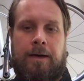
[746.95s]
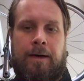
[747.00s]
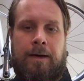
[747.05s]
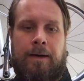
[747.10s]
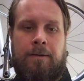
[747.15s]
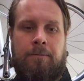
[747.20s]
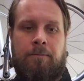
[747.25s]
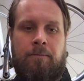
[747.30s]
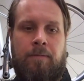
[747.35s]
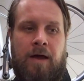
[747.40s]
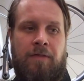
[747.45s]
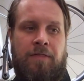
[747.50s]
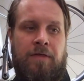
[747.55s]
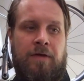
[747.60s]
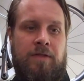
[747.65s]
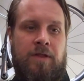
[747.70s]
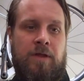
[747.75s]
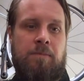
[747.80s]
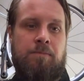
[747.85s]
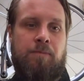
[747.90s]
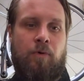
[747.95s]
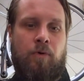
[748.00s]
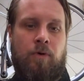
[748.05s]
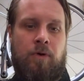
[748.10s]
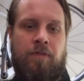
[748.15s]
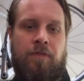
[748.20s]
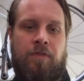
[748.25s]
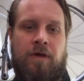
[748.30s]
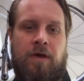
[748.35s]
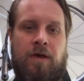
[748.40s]
I think the
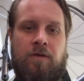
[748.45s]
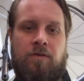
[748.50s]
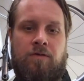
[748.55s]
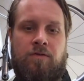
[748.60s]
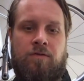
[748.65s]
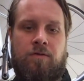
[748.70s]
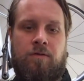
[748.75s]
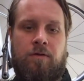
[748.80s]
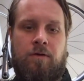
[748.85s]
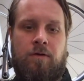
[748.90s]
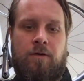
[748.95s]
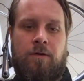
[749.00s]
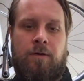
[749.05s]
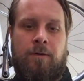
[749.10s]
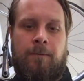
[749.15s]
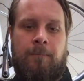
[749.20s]
important thing is